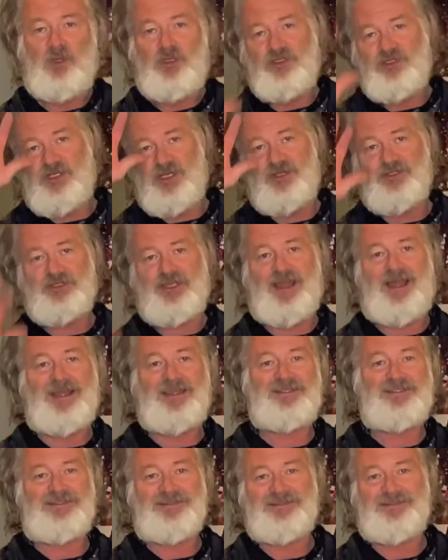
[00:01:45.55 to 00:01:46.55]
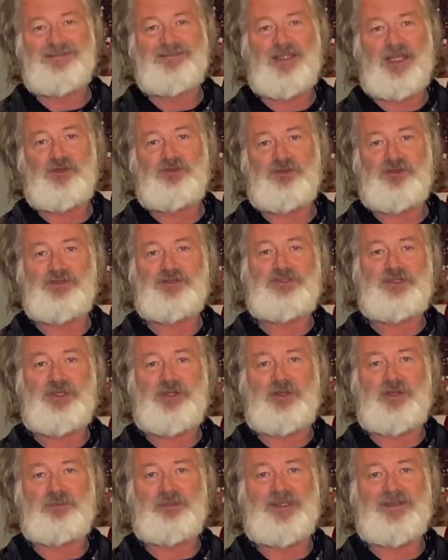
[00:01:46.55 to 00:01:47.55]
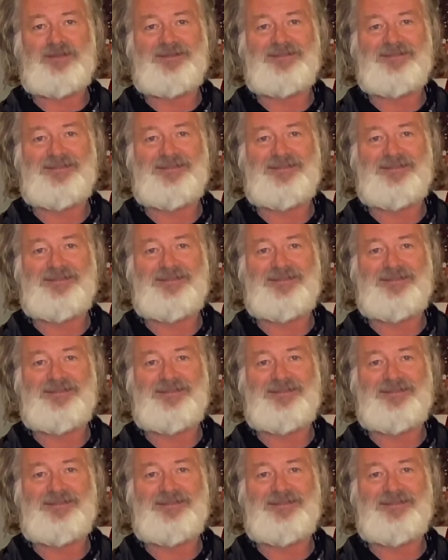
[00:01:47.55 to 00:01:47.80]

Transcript: Cheers, guys. Thanks for considering me.